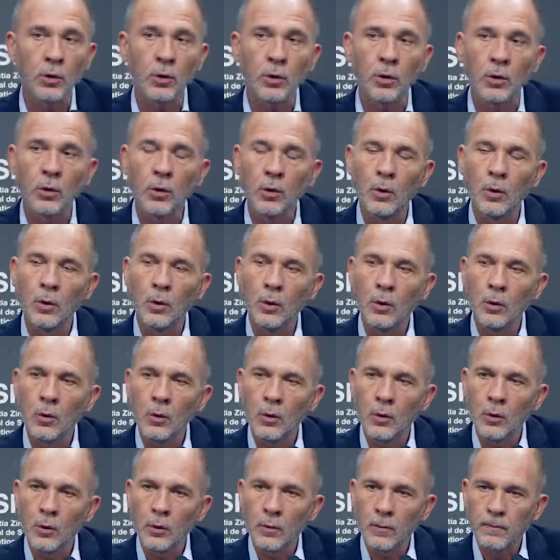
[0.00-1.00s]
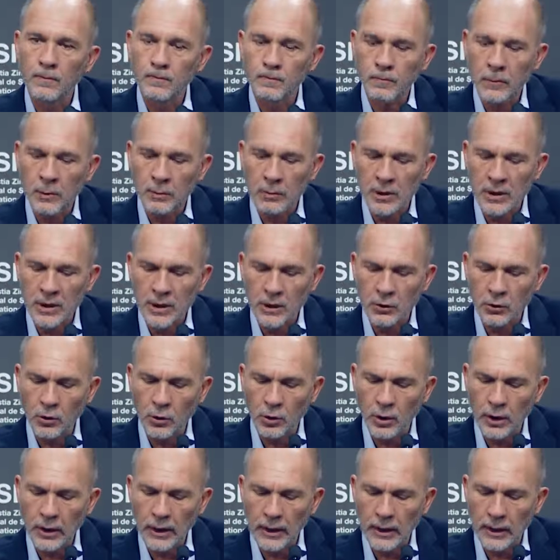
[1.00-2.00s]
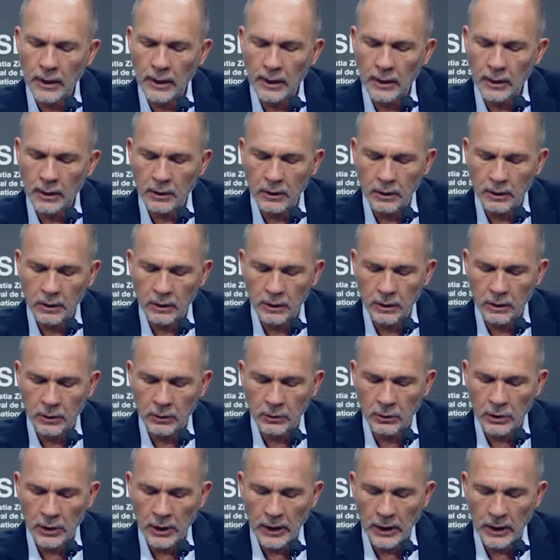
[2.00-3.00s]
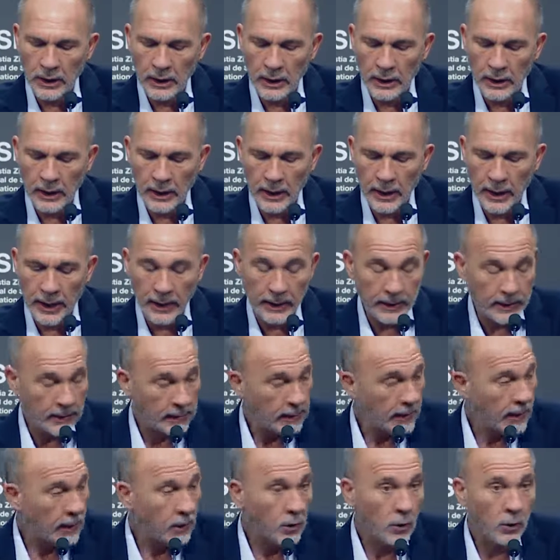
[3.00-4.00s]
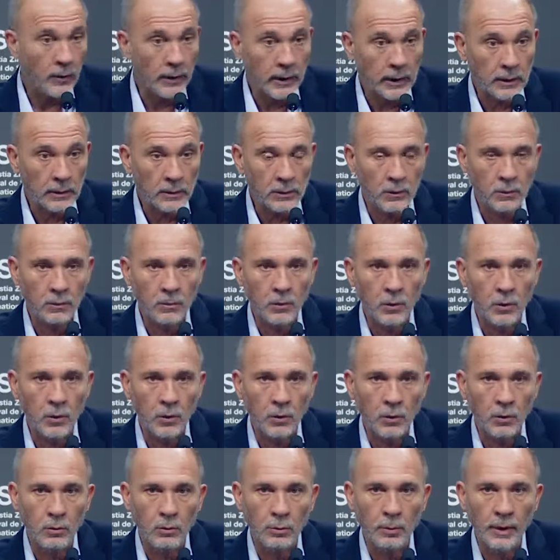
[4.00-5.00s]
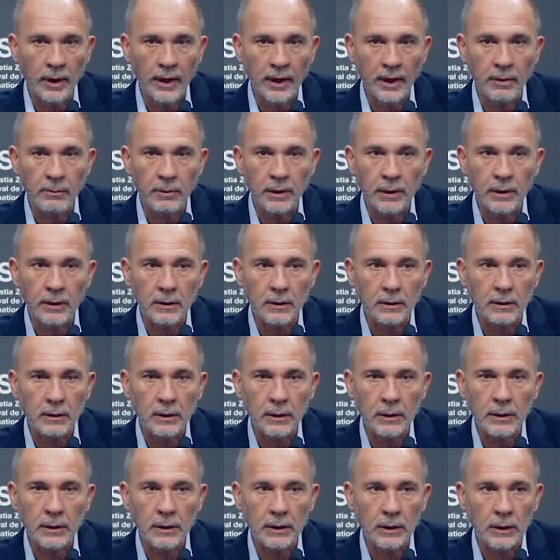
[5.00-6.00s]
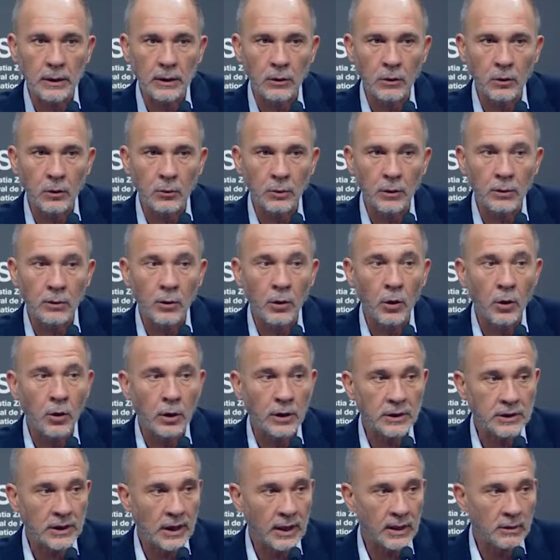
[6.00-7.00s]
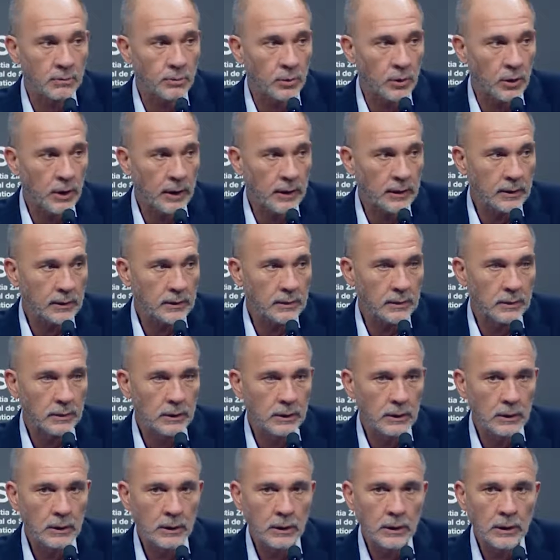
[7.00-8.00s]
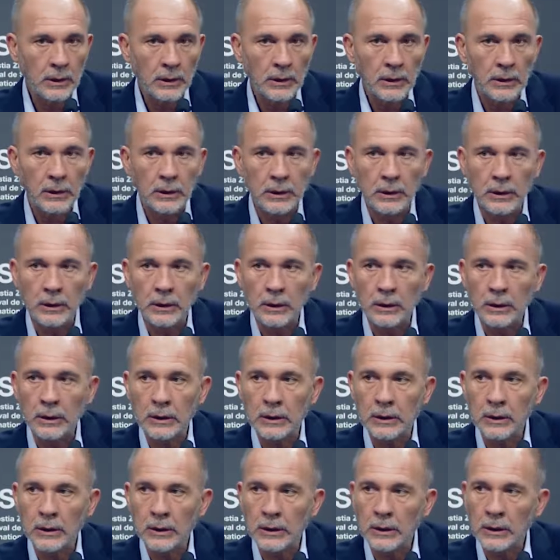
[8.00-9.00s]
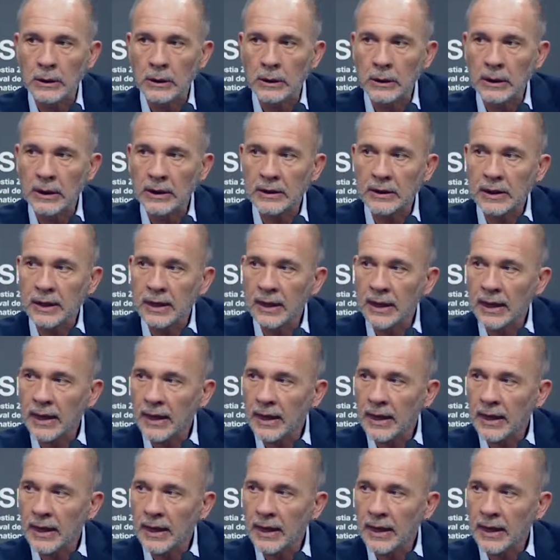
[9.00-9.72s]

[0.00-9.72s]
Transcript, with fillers: paying attention to it, uh, especially coming from from such a young person as Benjamin is, who didn't live through that period. And so